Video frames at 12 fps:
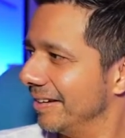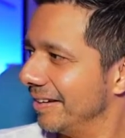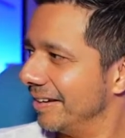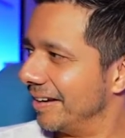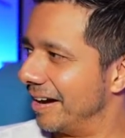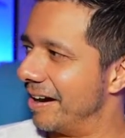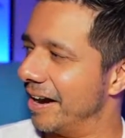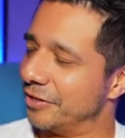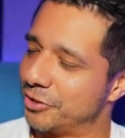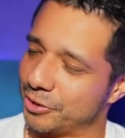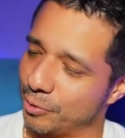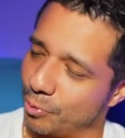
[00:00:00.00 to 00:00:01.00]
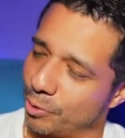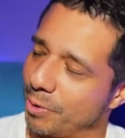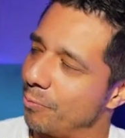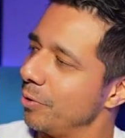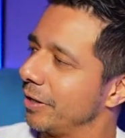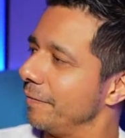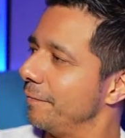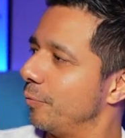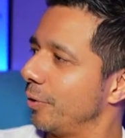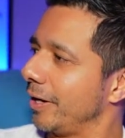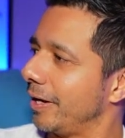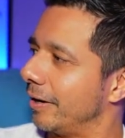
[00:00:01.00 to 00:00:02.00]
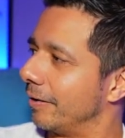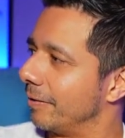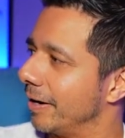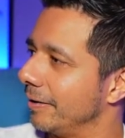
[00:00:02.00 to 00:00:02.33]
All right, so what are we looking for here, right?